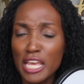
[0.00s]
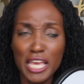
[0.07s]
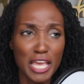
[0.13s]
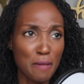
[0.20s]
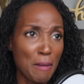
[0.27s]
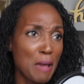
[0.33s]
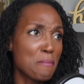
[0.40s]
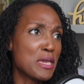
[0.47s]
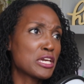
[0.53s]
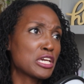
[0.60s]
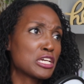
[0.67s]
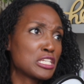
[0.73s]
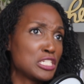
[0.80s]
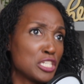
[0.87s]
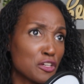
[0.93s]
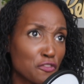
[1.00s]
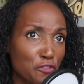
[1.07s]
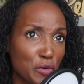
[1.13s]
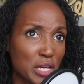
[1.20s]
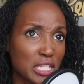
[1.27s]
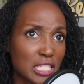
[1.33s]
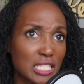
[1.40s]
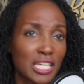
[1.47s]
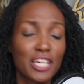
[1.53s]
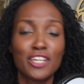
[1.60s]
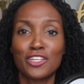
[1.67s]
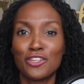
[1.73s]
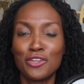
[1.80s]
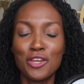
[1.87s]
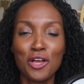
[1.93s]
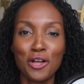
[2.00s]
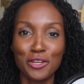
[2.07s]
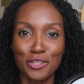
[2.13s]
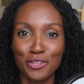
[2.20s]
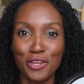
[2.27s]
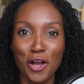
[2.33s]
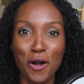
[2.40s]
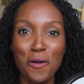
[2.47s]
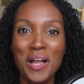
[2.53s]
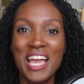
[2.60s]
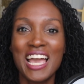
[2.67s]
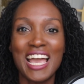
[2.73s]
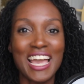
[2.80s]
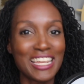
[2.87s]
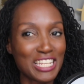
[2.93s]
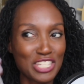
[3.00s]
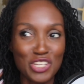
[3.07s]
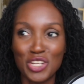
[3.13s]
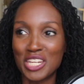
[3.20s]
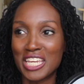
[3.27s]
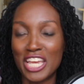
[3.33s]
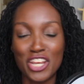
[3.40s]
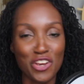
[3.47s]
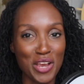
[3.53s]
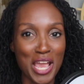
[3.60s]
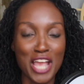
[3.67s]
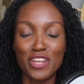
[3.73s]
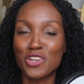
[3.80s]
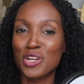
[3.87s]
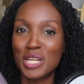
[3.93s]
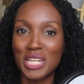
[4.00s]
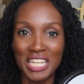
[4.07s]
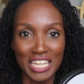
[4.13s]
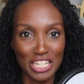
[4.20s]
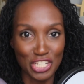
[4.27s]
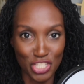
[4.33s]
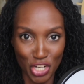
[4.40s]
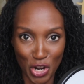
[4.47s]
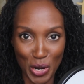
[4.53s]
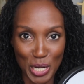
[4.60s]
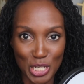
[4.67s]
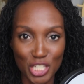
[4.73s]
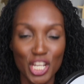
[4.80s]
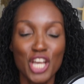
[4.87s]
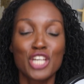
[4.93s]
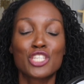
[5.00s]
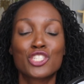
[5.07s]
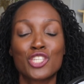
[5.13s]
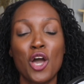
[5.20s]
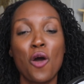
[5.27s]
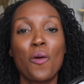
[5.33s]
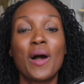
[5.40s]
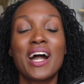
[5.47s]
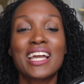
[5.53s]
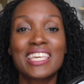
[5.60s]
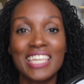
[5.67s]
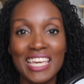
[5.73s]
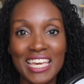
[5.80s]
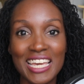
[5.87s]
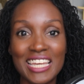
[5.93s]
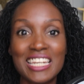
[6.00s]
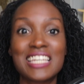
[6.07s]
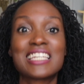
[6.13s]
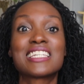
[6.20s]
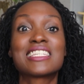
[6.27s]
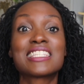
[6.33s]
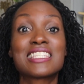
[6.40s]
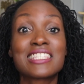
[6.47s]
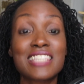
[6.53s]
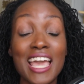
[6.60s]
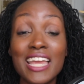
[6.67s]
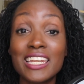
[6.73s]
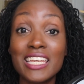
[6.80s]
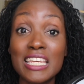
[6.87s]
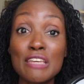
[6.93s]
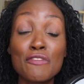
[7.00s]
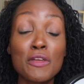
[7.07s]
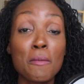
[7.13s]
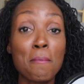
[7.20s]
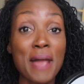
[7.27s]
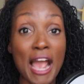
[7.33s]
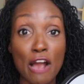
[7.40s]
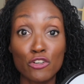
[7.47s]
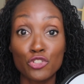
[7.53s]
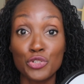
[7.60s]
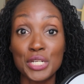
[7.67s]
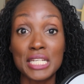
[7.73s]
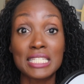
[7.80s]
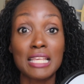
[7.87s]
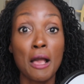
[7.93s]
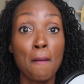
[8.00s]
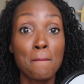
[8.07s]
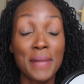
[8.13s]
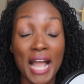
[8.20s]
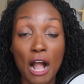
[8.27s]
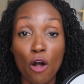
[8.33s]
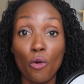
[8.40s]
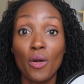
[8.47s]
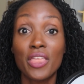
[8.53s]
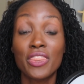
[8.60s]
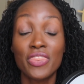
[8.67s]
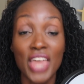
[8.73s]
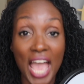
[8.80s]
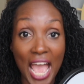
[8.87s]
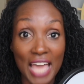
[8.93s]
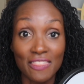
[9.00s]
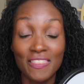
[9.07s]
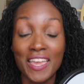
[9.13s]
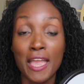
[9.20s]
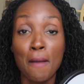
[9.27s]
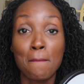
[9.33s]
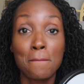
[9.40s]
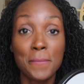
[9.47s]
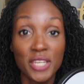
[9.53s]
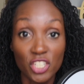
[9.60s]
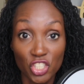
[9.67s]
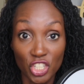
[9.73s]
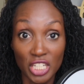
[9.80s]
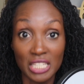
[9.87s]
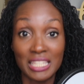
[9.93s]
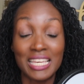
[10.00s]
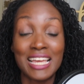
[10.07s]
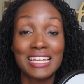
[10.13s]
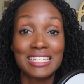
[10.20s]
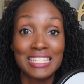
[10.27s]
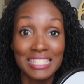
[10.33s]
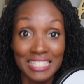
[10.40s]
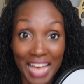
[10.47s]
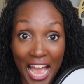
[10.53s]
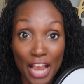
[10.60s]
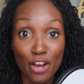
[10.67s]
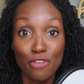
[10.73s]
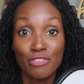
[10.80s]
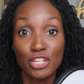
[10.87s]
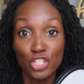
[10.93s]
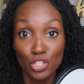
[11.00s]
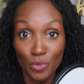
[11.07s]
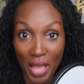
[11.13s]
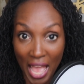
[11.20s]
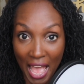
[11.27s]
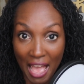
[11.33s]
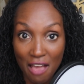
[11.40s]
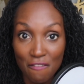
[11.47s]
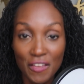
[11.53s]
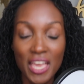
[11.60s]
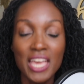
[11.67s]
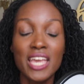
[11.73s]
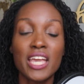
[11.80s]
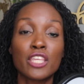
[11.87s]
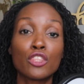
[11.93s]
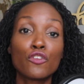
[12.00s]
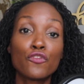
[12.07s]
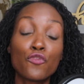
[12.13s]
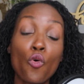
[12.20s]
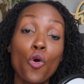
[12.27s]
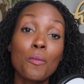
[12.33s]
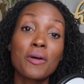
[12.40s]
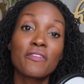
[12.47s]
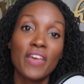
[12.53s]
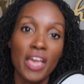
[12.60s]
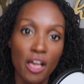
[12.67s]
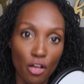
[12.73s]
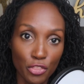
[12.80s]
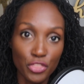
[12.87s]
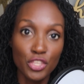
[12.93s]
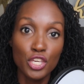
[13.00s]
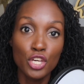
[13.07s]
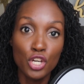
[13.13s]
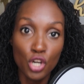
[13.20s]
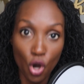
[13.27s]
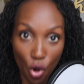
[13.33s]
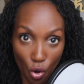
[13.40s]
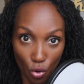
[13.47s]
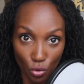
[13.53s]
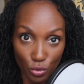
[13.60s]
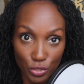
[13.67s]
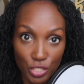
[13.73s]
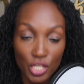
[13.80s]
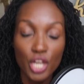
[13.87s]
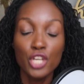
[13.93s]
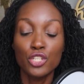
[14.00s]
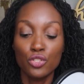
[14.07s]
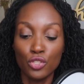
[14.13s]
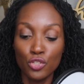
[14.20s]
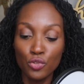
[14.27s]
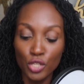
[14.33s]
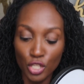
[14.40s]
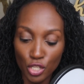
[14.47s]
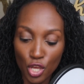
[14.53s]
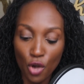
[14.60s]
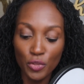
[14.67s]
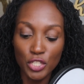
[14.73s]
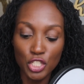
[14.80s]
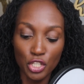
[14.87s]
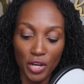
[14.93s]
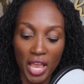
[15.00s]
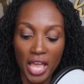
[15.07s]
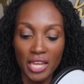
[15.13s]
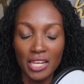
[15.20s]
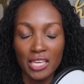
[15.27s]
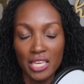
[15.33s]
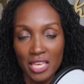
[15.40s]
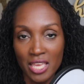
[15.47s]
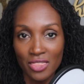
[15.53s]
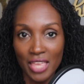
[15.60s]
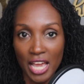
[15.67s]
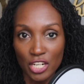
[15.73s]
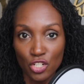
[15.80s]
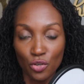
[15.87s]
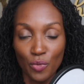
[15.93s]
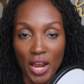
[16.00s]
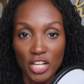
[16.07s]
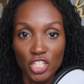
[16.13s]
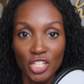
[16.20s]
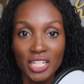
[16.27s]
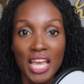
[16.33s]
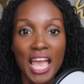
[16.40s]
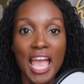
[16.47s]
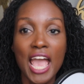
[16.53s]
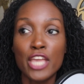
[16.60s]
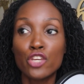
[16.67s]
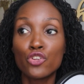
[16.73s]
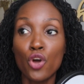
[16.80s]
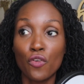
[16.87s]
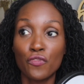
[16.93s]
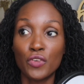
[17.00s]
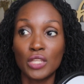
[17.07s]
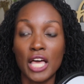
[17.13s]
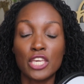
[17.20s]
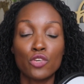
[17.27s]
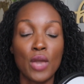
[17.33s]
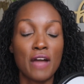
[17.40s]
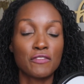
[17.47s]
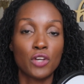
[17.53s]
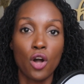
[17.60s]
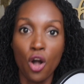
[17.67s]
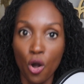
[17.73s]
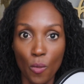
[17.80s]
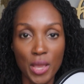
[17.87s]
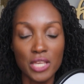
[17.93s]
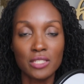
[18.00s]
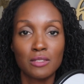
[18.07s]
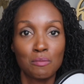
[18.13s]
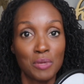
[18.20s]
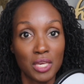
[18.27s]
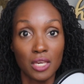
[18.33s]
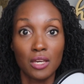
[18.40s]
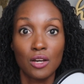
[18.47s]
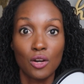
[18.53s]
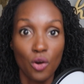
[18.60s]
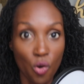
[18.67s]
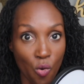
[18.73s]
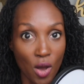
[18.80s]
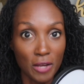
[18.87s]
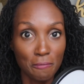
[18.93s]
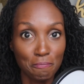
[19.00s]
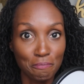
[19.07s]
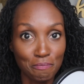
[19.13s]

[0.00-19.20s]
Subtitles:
Am I making a difference? You know, and it's going to get in your head. You're going to get discouraged. So again, set even boundaries about that, the ambition and desire that you have in the form of healthy goals so you can know that you're heading in that direction and you don't feel like you have to always be on.